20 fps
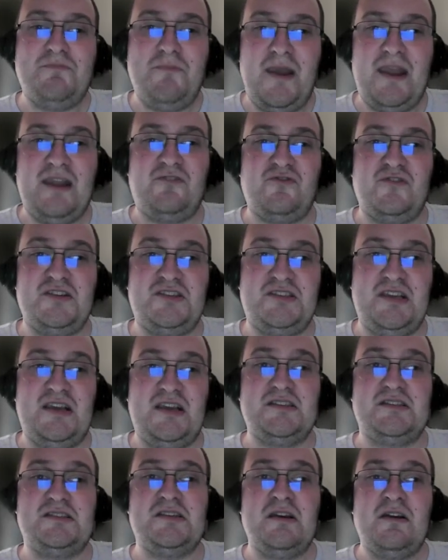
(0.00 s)

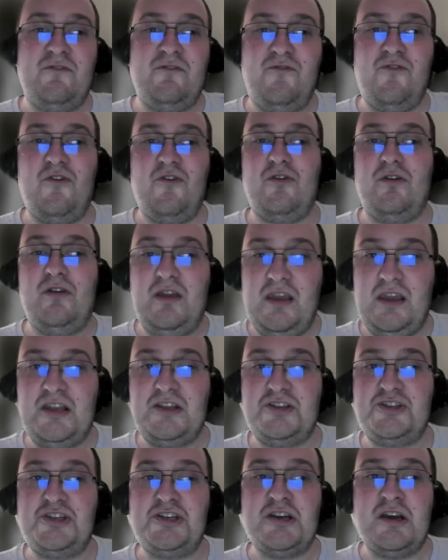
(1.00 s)
matrices for
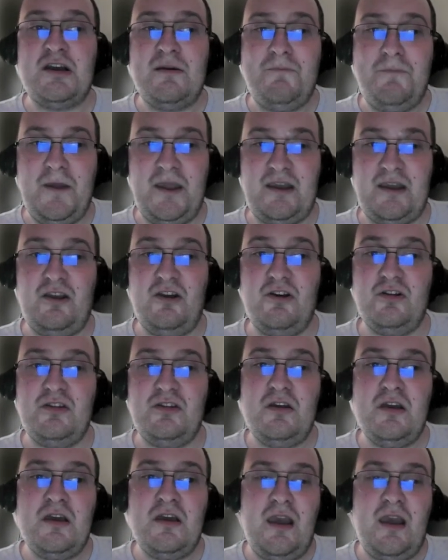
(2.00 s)
each period.